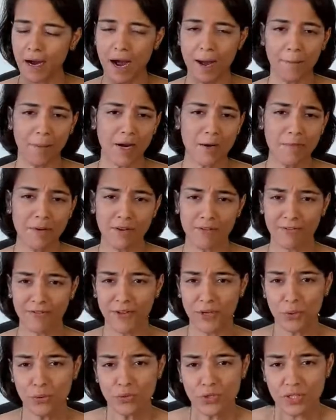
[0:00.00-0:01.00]
I might be a
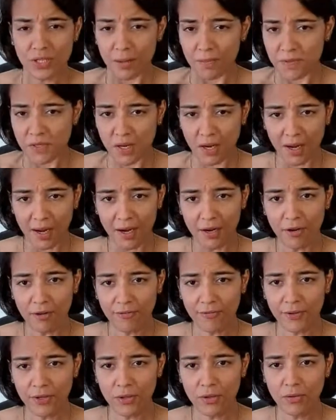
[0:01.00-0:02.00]
few steps ahead
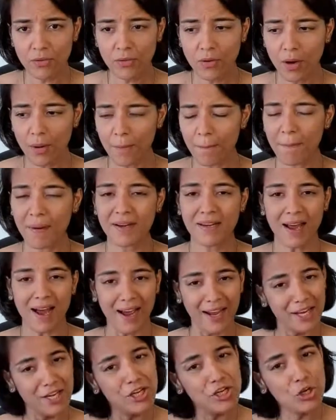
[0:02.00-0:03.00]
of you, but
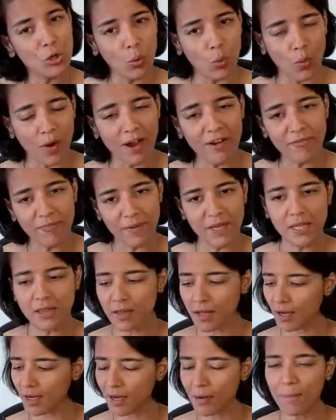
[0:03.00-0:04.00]
I know I've
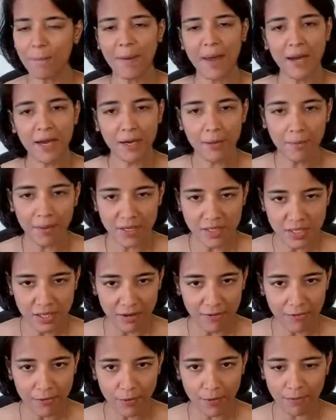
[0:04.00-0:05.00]
been there, comparing
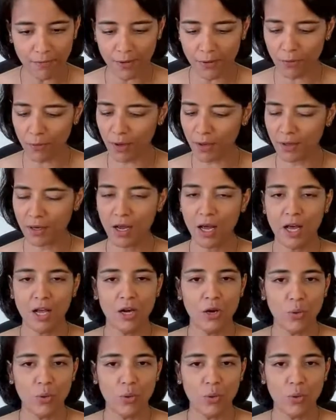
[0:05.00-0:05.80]
myself to everyone,